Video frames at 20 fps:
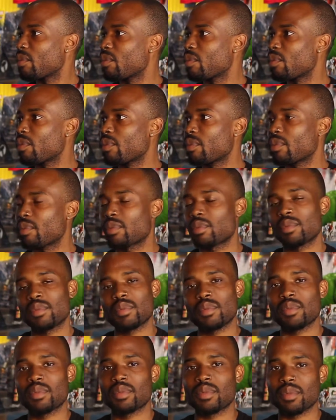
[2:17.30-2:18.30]

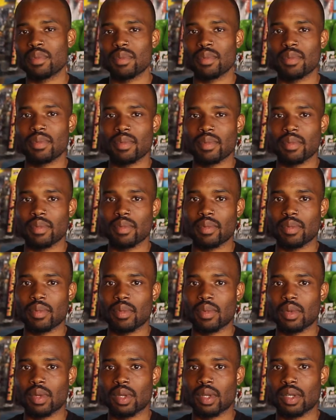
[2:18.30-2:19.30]

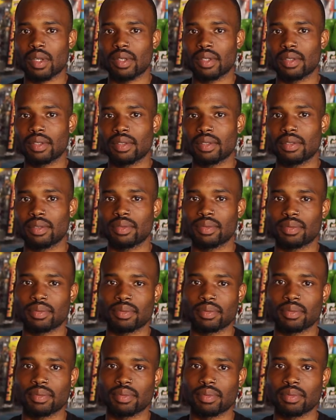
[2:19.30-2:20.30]

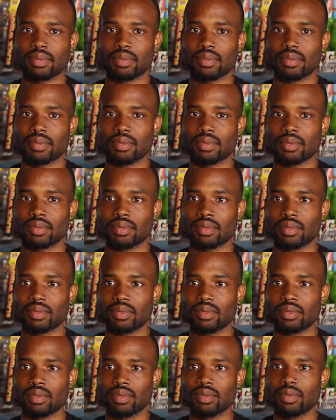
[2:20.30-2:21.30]

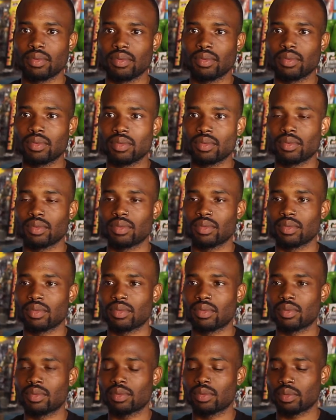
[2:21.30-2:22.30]

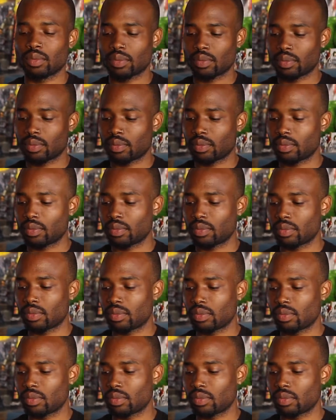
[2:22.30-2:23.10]
[no speech]